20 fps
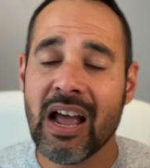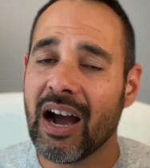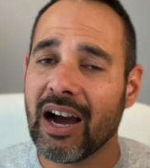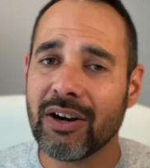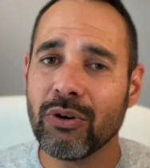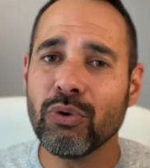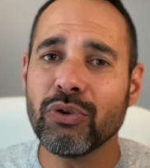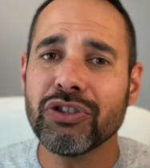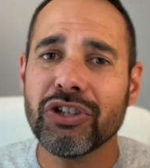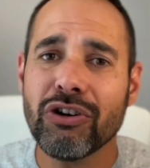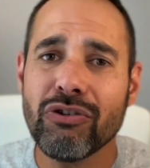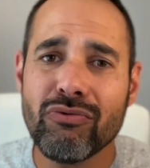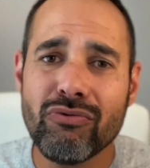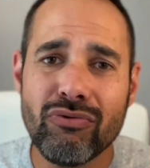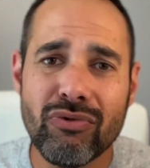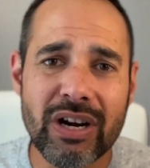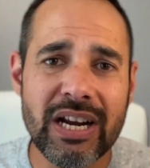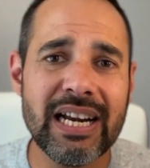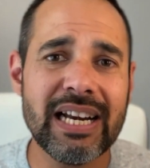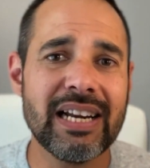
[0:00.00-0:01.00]
I'd also
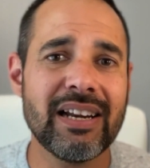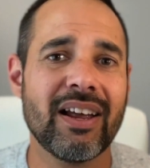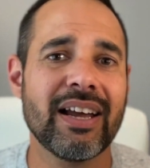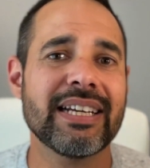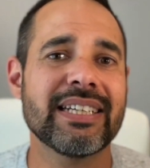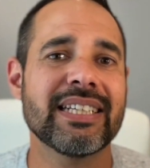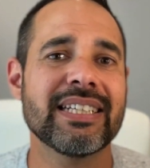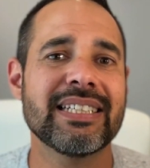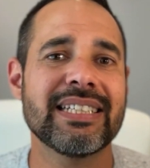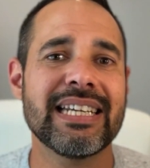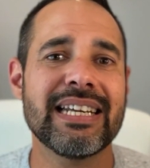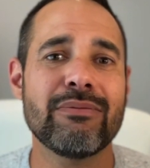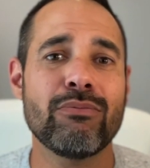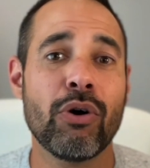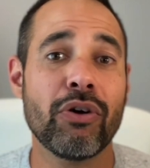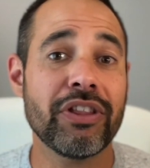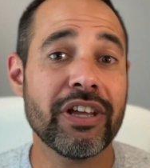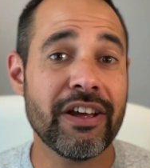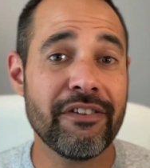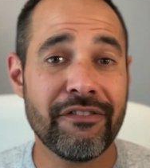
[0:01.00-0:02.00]
really like to see
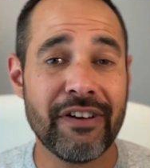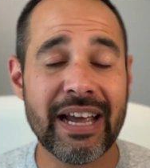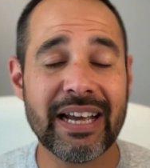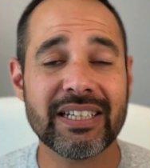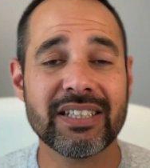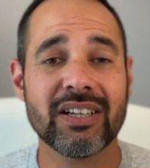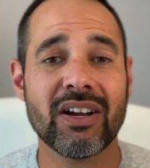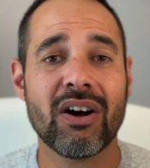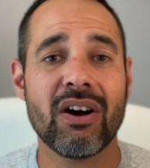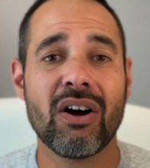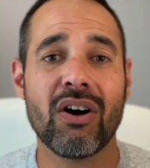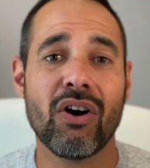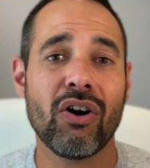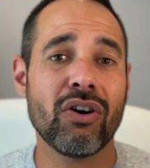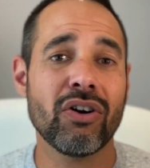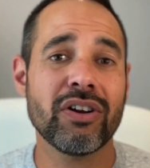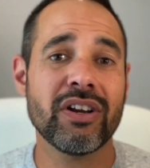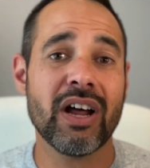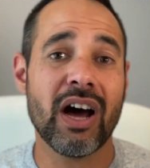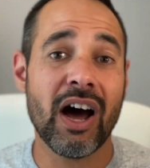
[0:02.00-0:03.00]
what the effects are
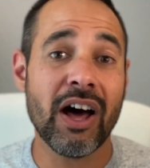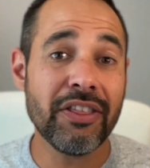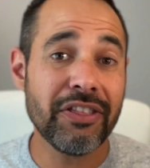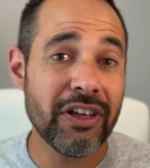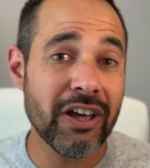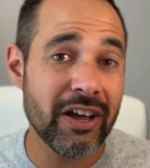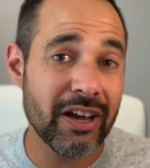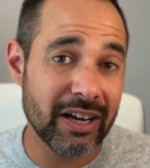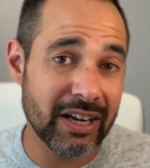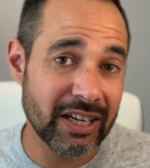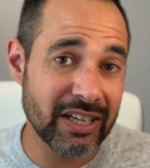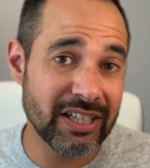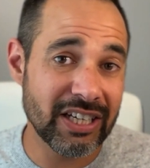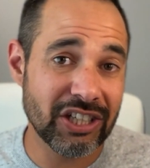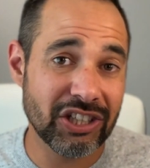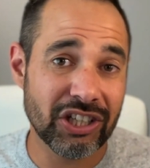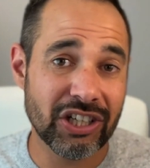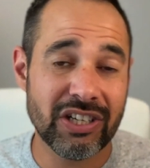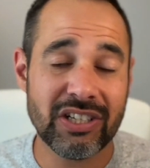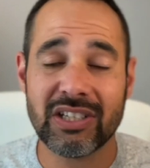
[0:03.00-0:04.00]
on other
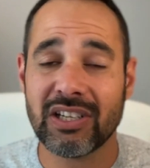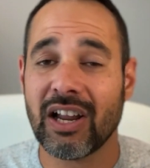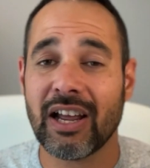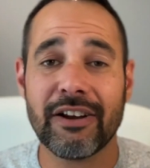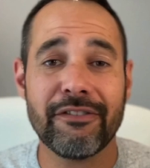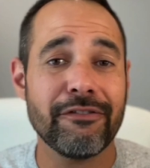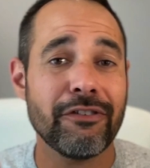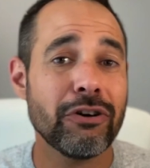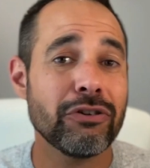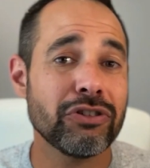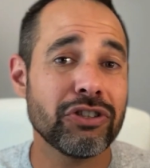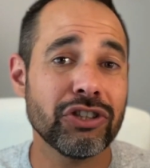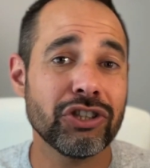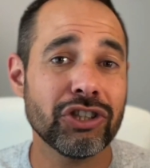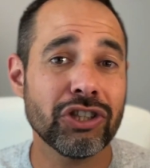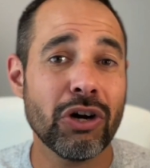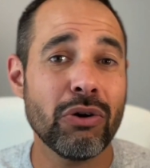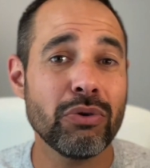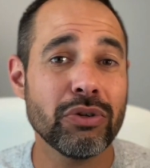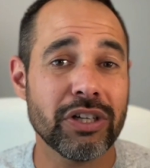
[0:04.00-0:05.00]
conditions like frozen
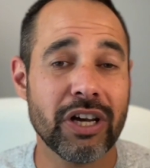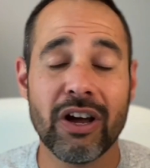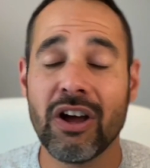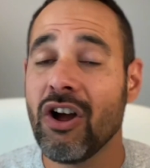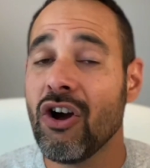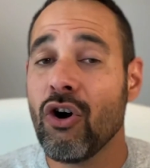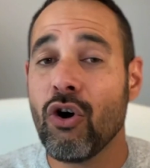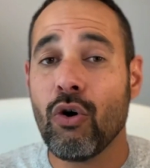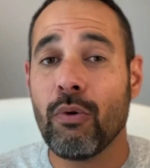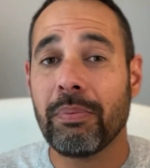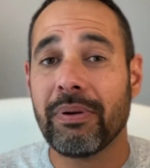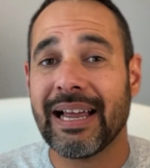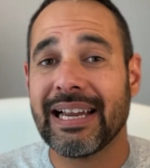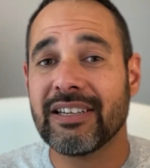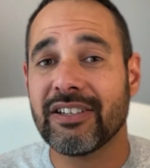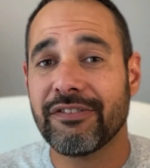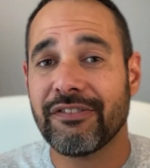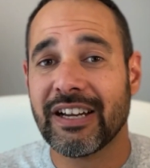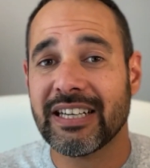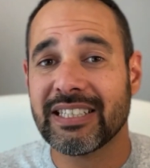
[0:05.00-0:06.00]
shoulder or
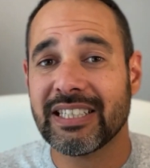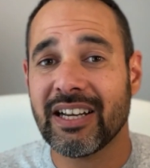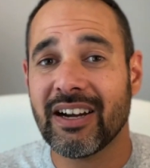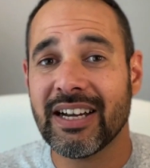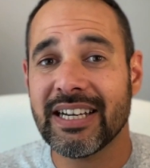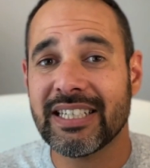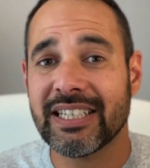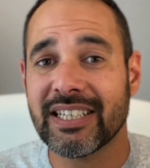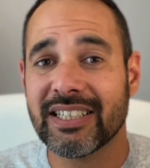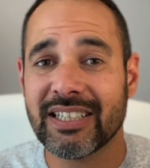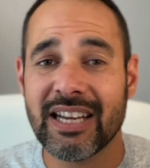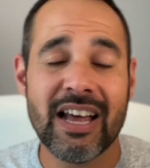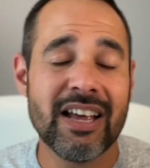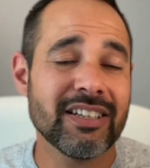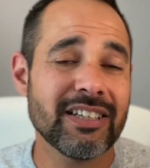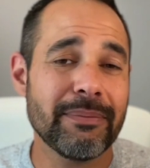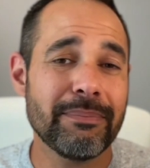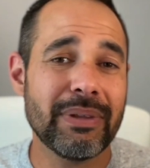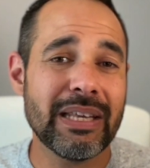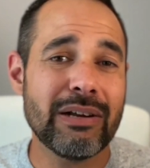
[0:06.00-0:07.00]
plantar fasciitis,
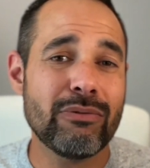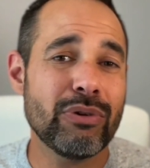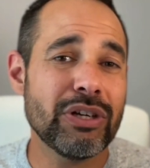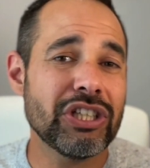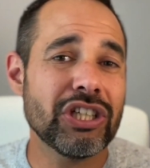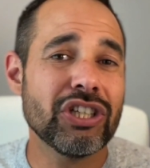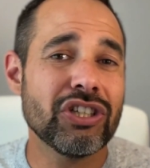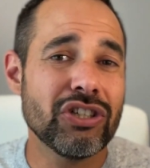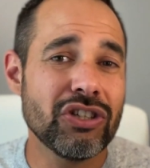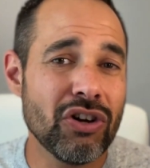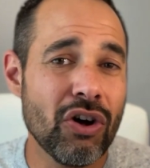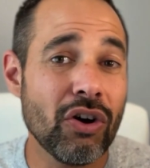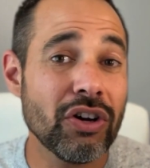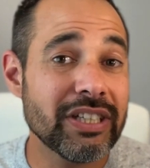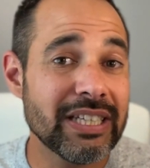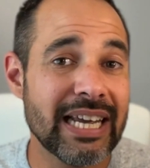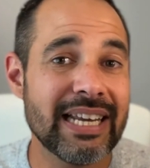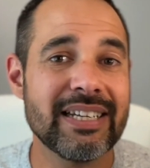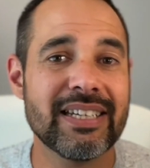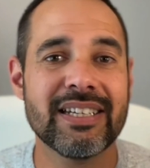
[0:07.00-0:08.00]
something which is
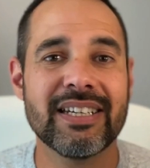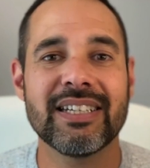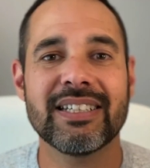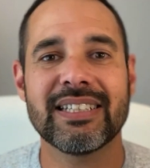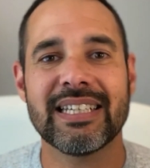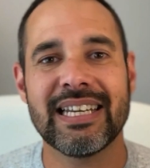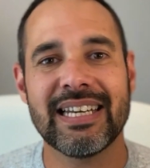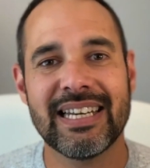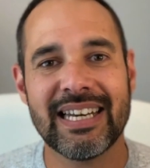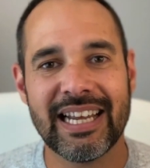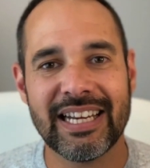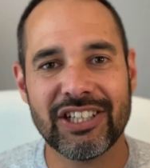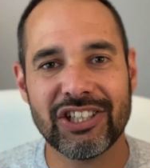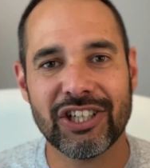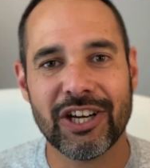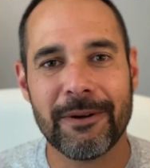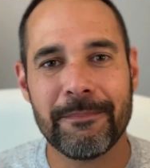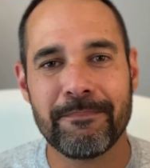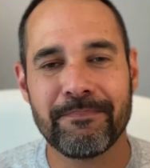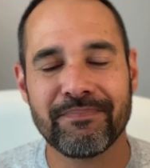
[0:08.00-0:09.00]
not tendinous in
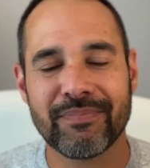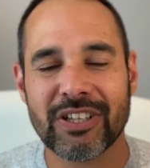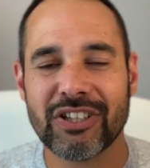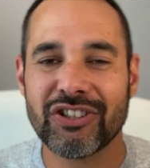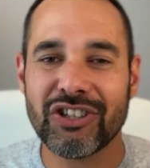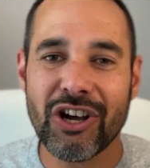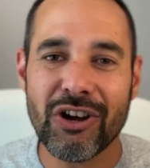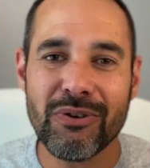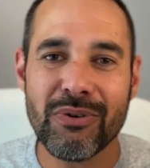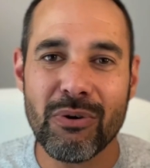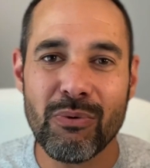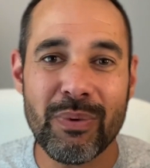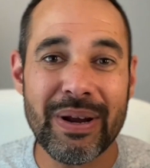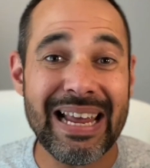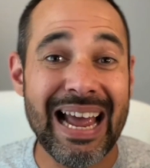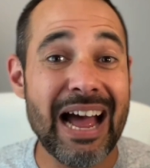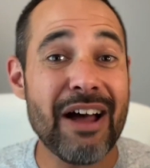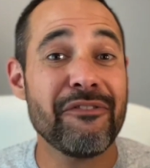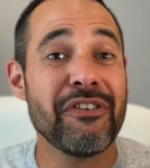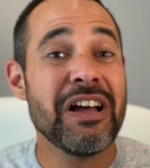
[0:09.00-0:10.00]
nature. So we
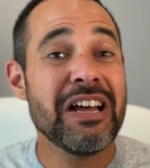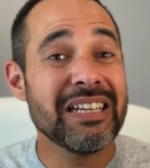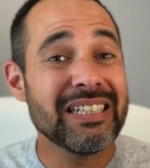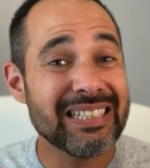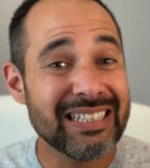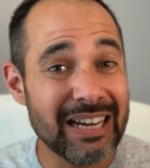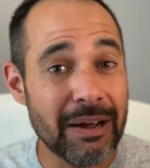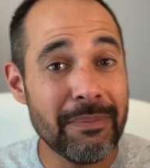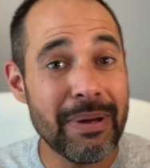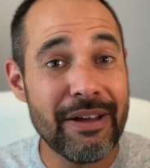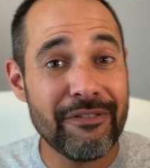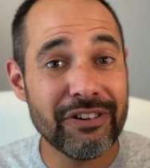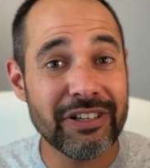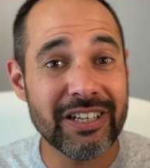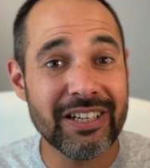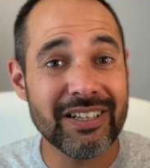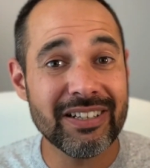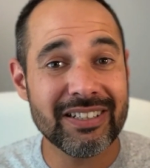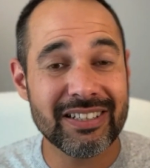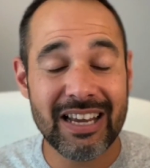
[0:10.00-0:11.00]
have some
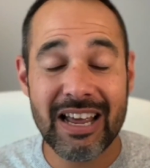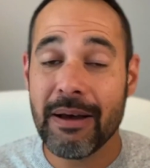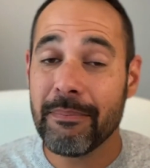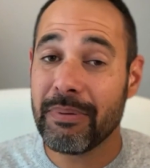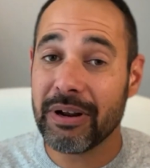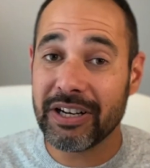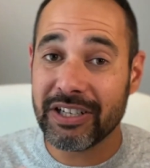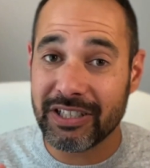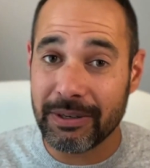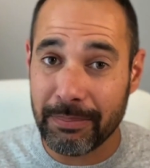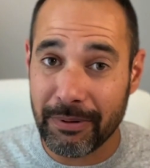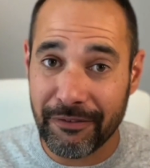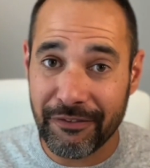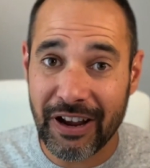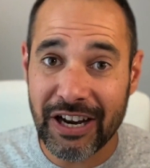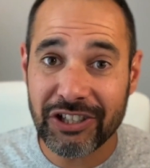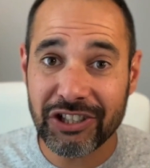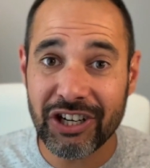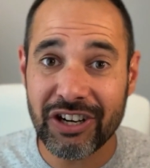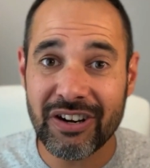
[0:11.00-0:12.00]
evidence, but as a
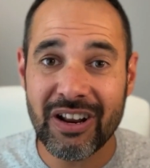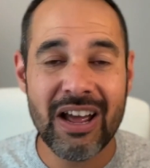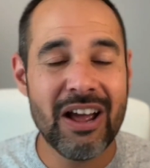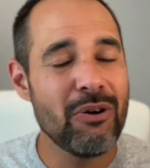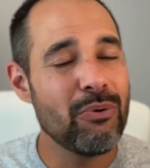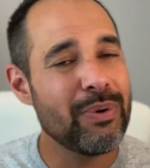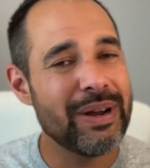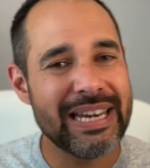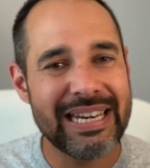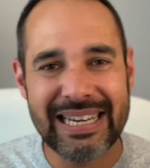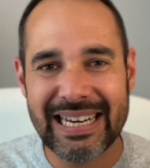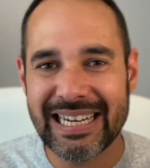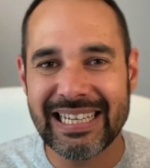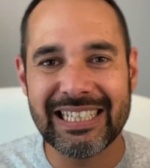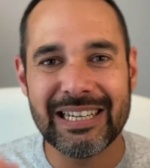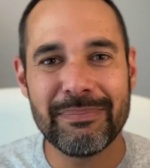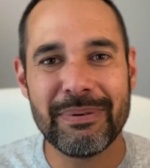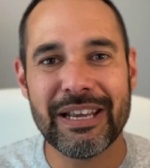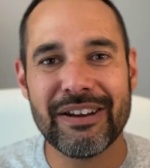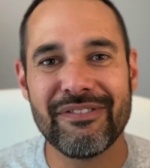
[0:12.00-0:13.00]
profession, we
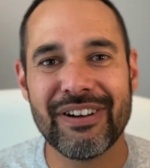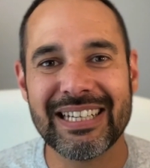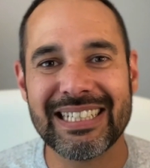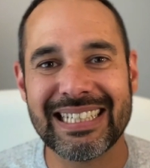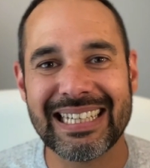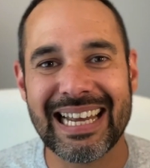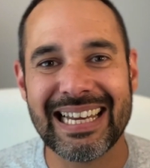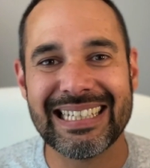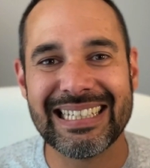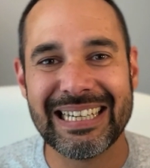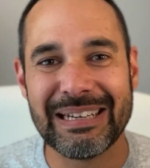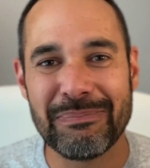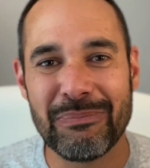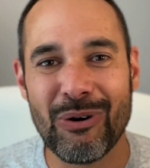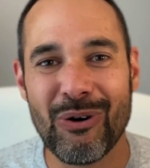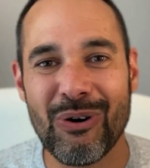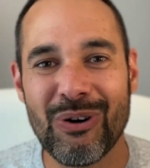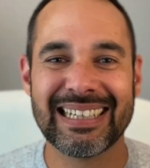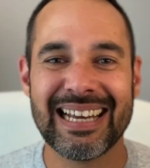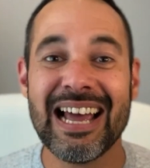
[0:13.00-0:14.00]
need to be investigating more.